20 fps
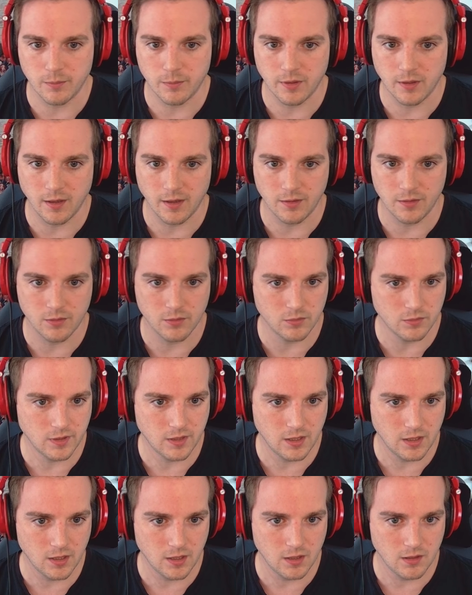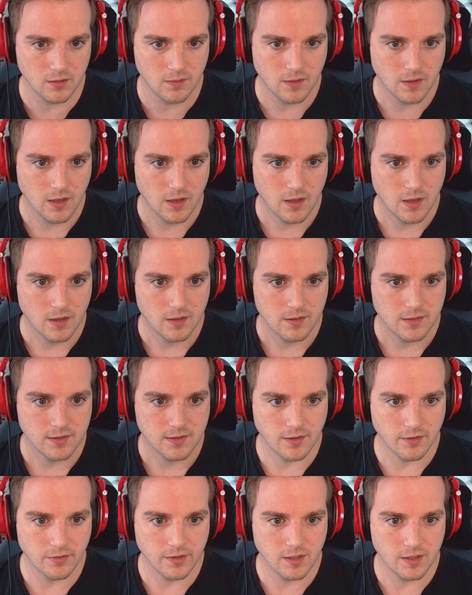but I don't care.
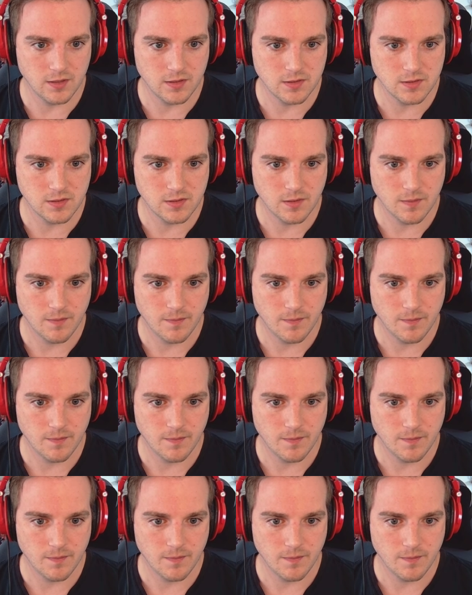Sell these.